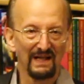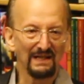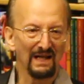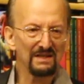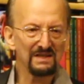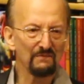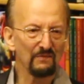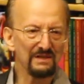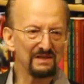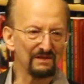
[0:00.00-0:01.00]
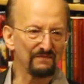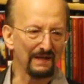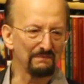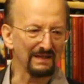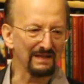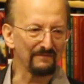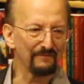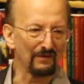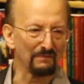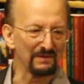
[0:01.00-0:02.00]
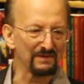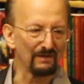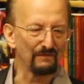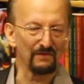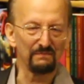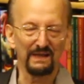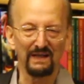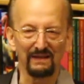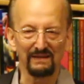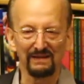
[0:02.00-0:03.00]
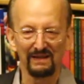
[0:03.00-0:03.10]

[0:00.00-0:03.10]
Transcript: And I asked him, where does his family come from and so forth, being